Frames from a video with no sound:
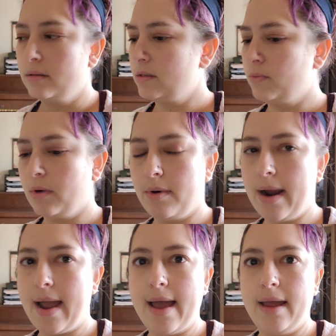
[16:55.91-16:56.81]
It's where we're
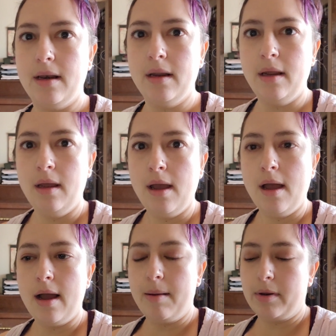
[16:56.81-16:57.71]
at.
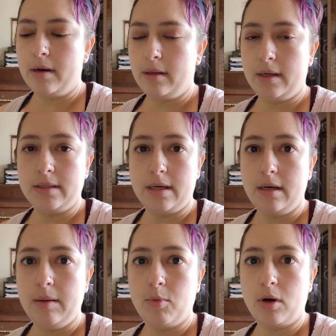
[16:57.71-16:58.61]
I'm gonna, like I said, I
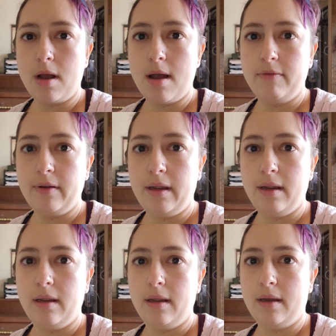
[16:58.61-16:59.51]
need more
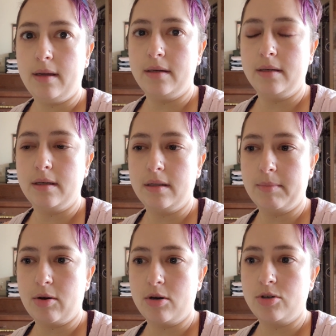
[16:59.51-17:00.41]
coffee and get
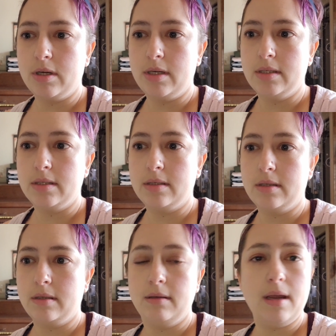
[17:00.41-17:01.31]
my groceries.
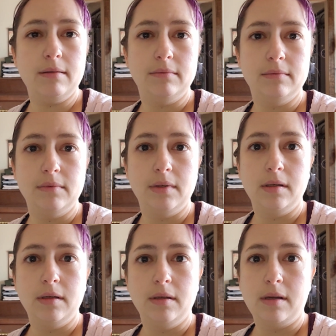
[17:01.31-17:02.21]
Yeah,
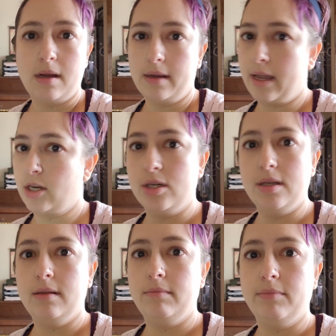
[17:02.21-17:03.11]
I'll catch
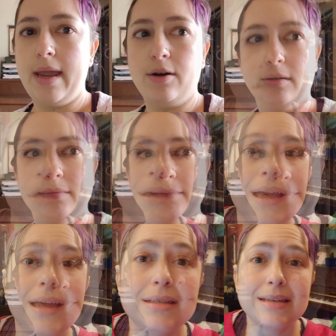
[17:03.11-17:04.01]
you later.
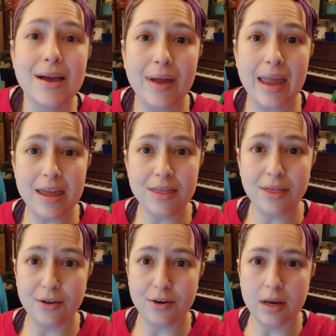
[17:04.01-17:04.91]
It now
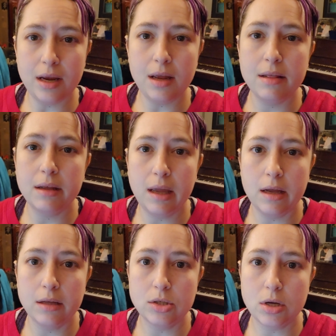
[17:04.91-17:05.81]
8:30. The
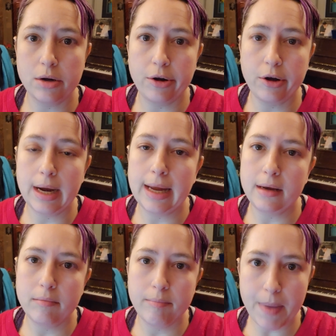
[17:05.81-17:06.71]
kids are
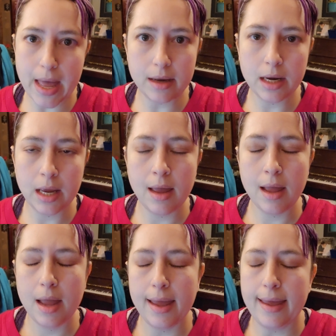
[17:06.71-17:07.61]
in bed,
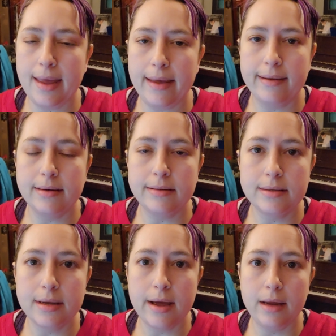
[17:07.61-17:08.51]

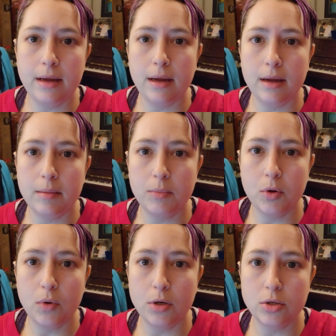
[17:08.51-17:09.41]
and I am
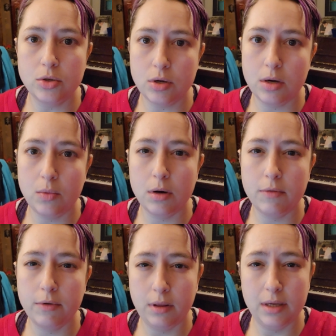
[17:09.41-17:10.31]
going to try to work
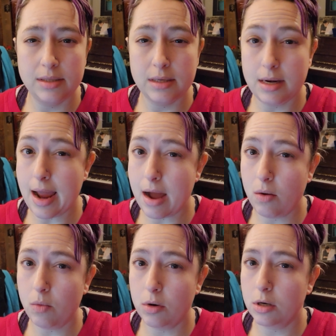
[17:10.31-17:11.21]
for at least an
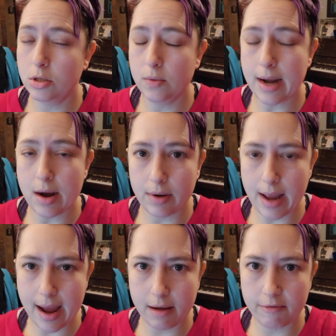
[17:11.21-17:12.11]
hour to an hour and
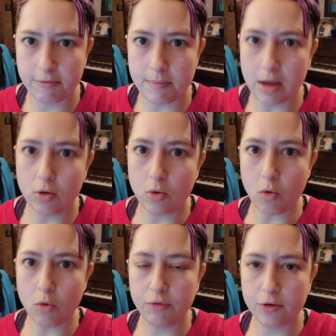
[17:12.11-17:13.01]
a half. My
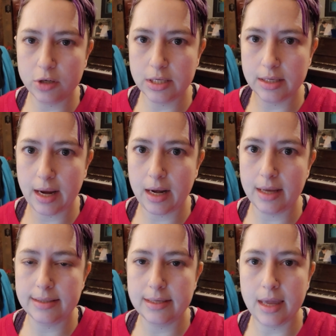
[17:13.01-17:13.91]
goal for tonight
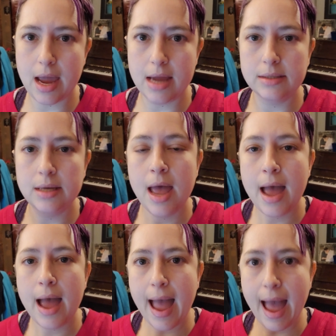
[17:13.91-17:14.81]
is to get
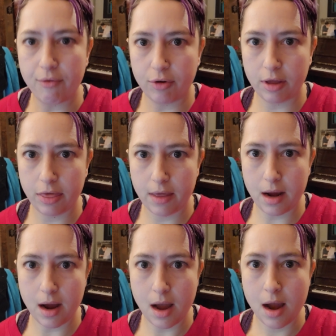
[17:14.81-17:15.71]

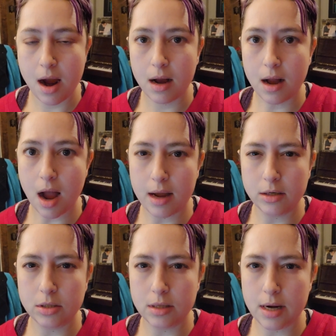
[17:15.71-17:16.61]
everything
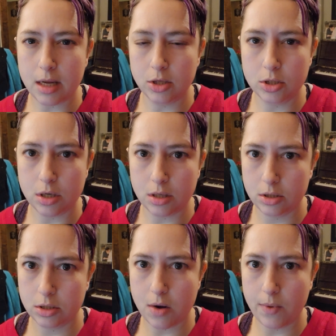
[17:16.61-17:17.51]
cut so that I can
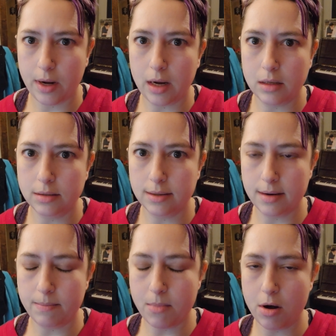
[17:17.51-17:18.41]
start sewing
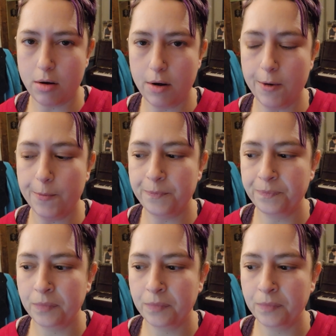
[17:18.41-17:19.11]
tomorrow.